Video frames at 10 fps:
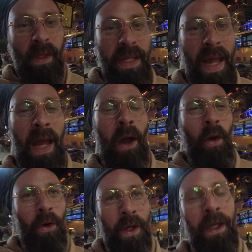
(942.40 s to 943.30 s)

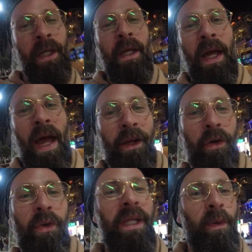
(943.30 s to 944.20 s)
Now, I
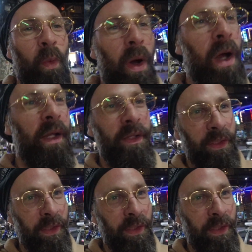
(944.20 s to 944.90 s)
don't really want